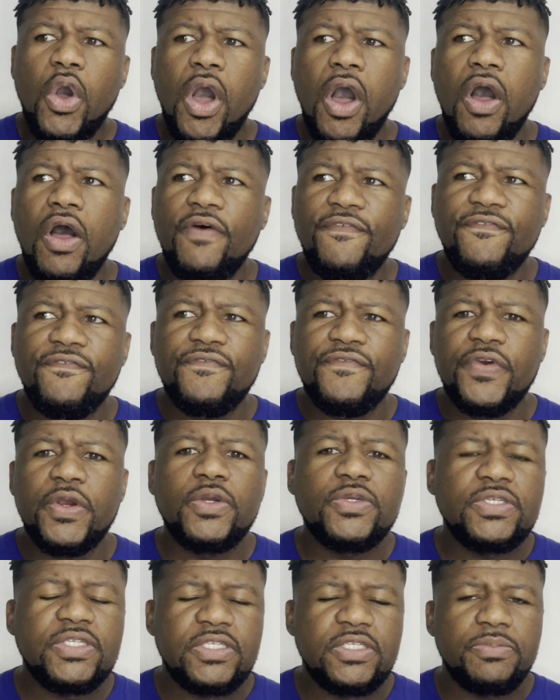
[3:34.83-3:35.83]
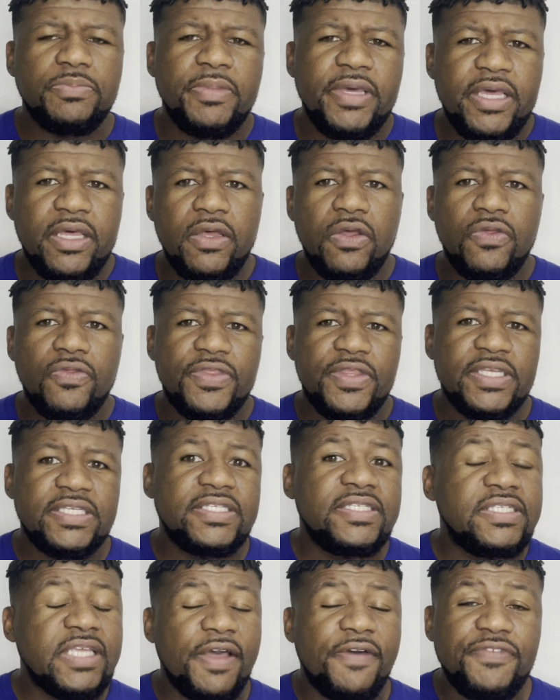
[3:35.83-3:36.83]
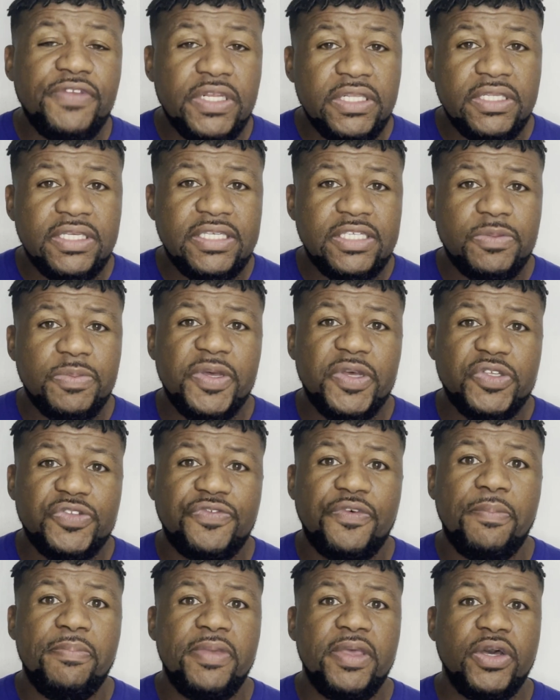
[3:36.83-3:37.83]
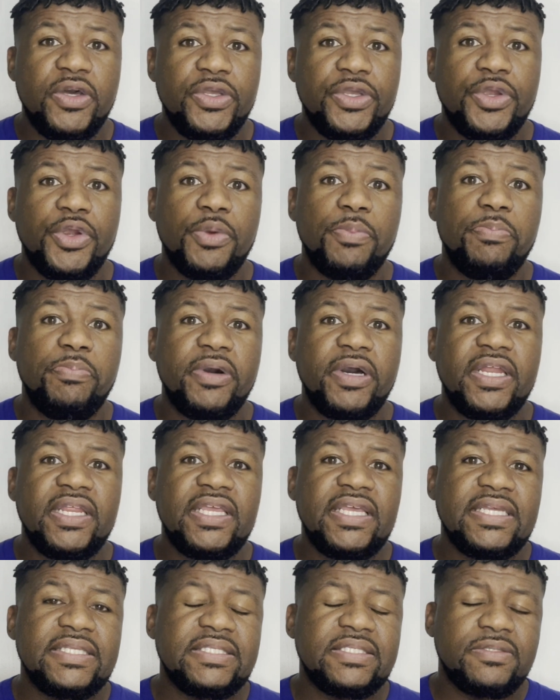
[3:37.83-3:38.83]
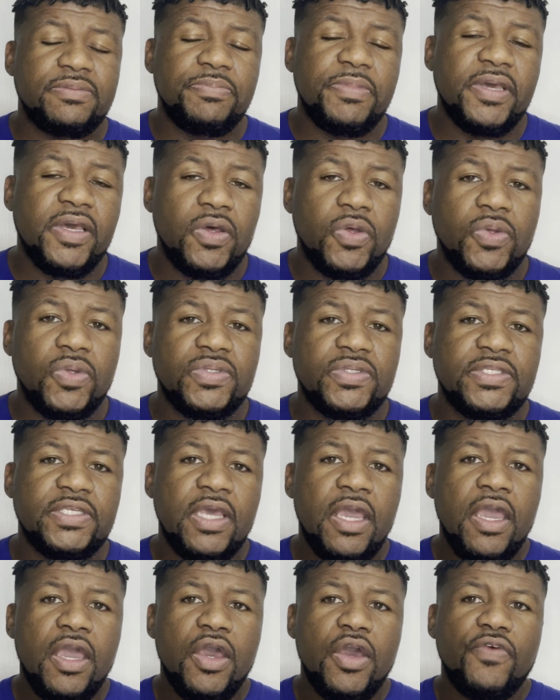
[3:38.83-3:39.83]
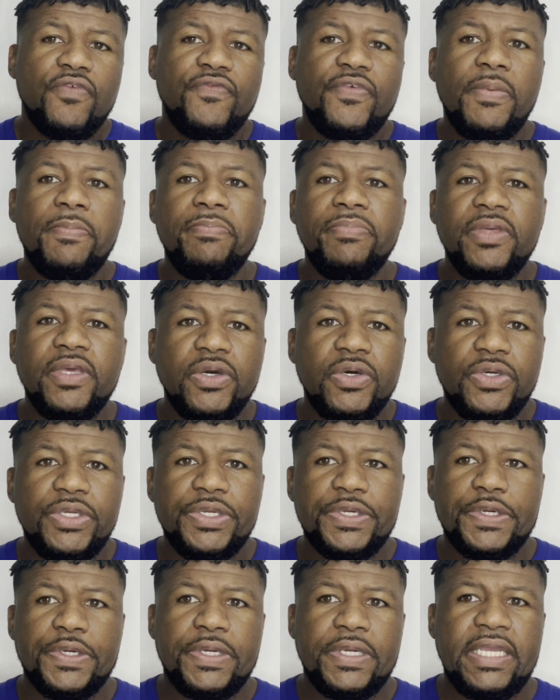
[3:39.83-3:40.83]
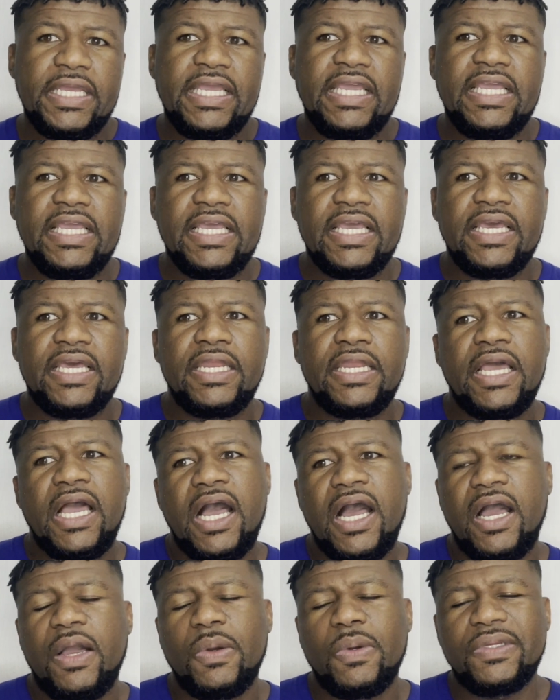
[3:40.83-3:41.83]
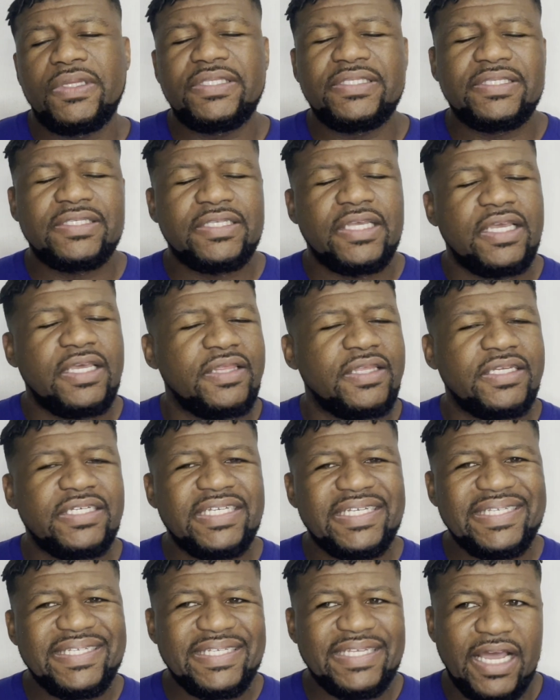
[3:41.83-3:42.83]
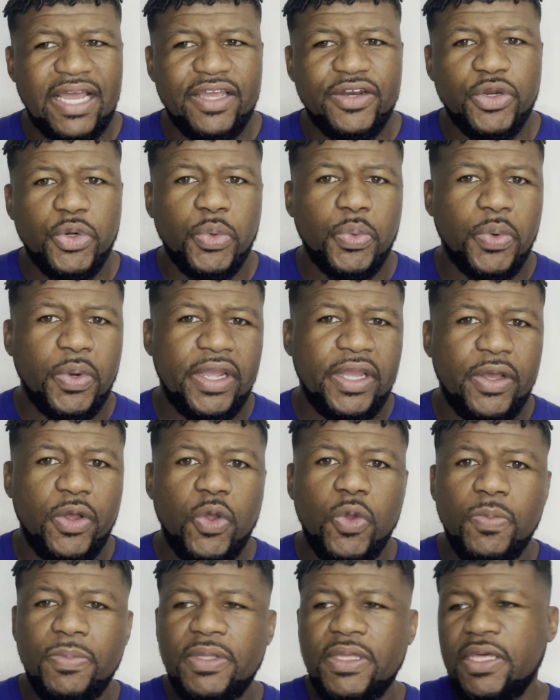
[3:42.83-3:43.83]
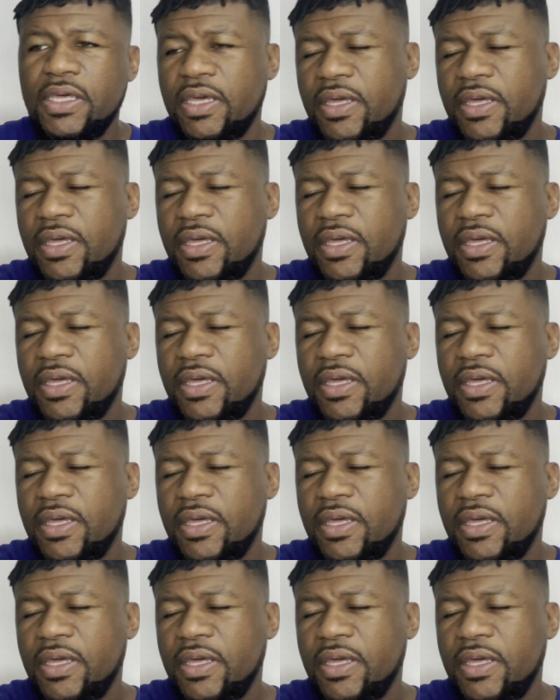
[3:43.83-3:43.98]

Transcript: off first smell, this definitely smells familiar, but it smells familiar in, I would say, the designer realm.